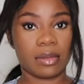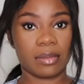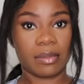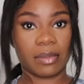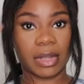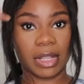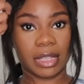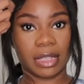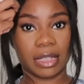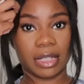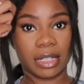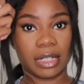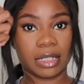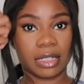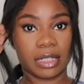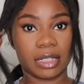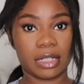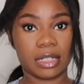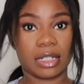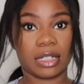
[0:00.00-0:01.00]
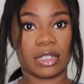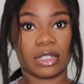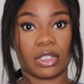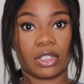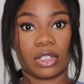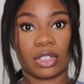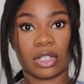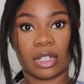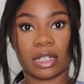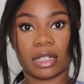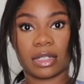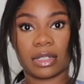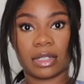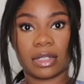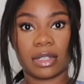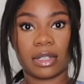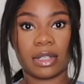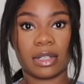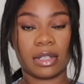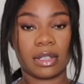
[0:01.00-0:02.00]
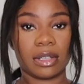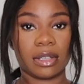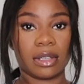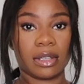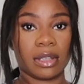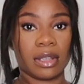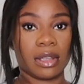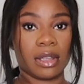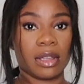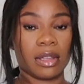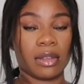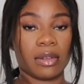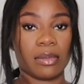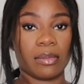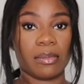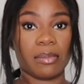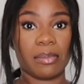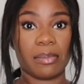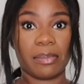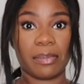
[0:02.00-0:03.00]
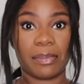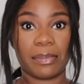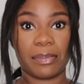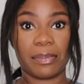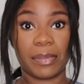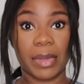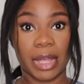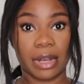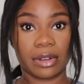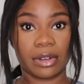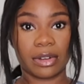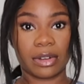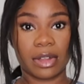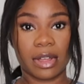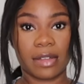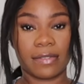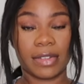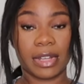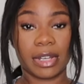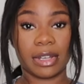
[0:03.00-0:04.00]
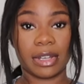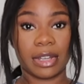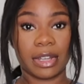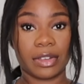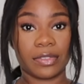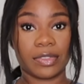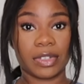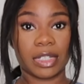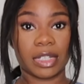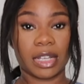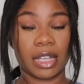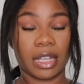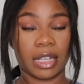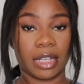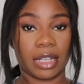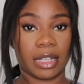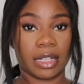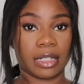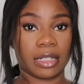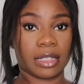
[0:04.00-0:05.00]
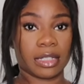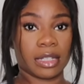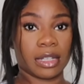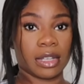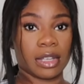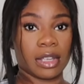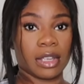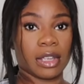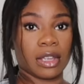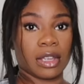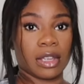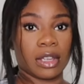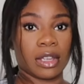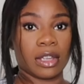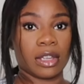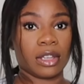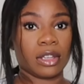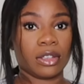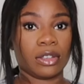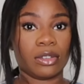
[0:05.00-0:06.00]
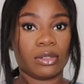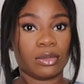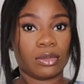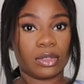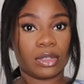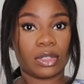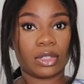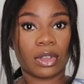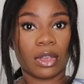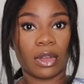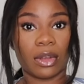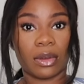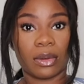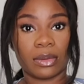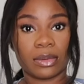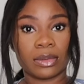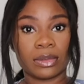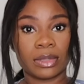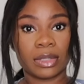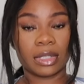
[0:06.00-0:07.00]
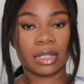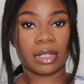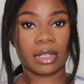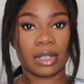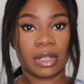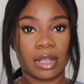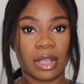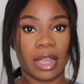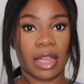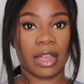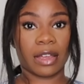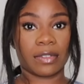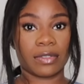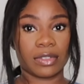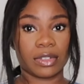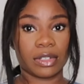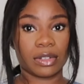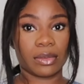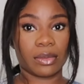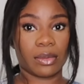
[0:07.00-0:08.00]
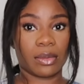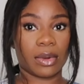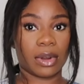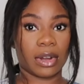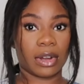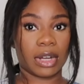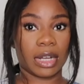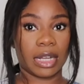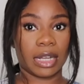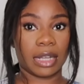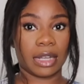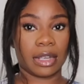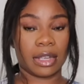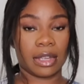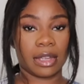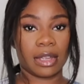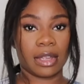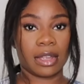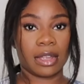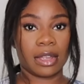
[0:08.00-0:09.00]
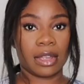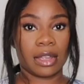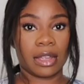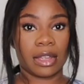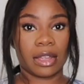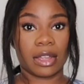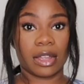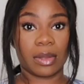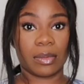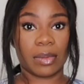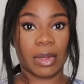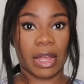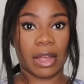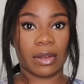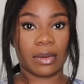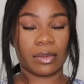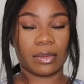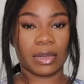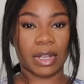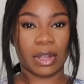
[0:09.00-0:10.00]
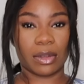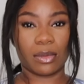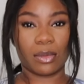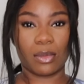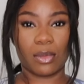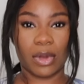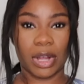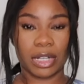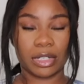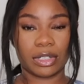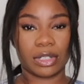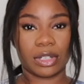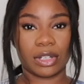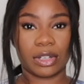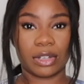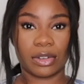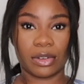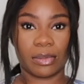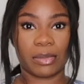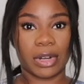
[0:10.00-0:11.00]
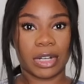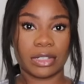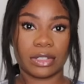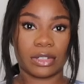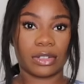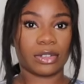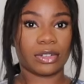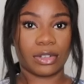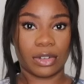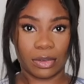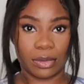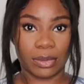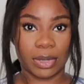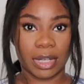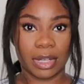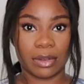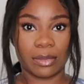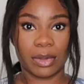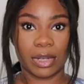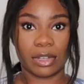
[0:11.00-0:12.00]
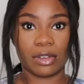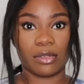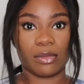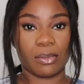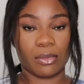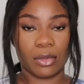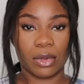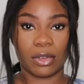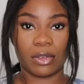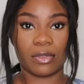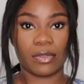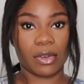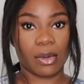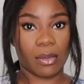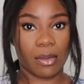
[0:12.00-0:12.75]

But this is just better of a lift, and you don't have to worry about like what your breasts are doing when you move or